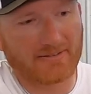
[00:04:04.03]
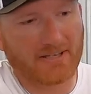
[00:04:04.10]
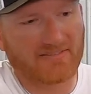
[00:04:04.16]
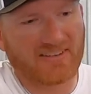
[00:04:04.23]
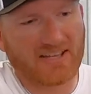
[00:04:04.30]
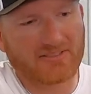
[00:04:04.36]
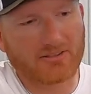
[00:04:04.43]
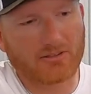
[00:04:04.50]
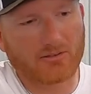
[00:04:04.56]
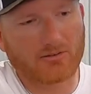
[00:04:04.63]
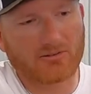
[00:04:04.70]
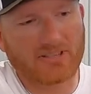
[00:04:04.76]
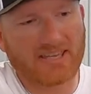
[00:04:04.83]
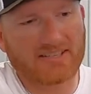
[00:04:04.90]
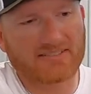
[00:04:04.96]
And I've got the
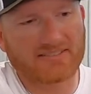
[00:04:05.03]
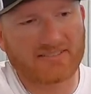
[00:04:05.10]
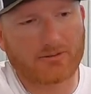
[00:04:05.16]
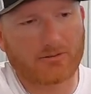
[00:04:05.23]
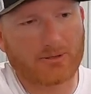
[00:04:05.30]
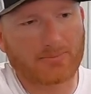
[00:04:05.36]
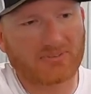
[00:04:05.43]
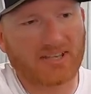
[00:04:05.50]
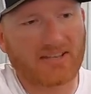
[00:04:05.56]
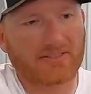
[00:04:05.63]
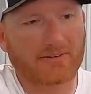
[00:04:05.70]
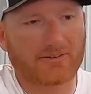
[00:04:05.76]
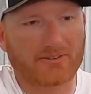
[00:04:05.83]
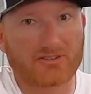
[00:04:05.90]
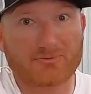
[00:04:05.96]
little ends crimped on
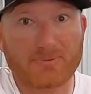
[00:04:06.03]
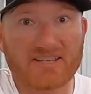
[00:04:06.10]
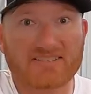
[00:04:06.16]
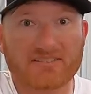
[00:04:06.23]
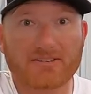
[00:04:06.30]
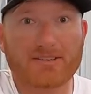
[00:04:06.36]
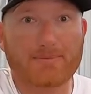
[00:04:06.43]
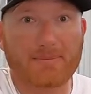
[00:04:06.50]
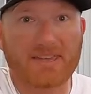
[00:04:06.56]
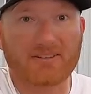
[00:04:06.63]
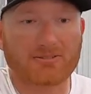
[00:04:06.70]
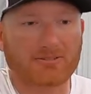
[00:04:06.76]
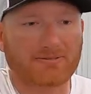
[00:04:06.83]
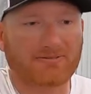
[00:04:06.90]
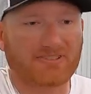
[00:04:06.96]
there, and there's basically a
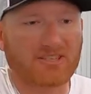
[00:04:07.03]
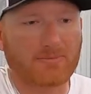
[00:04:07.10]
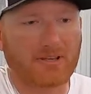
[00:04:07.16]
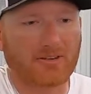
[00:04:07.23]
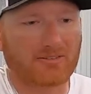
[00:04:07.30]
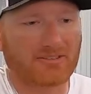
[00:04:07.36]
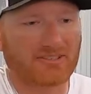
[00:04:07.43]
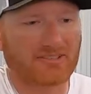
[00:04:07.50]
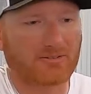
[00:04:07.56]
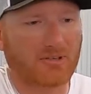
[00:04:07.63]
male and a female.